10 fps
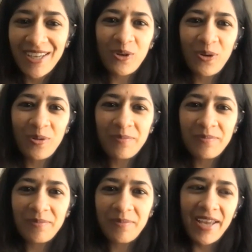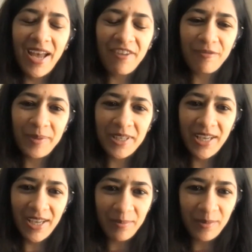So I have been
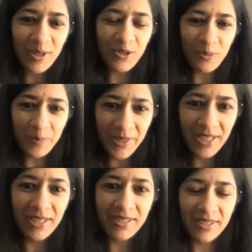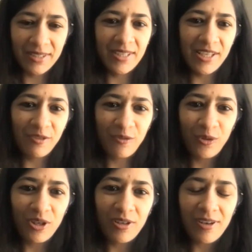able to be
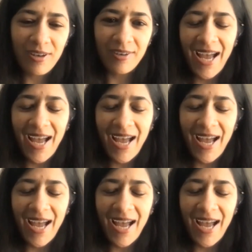successful.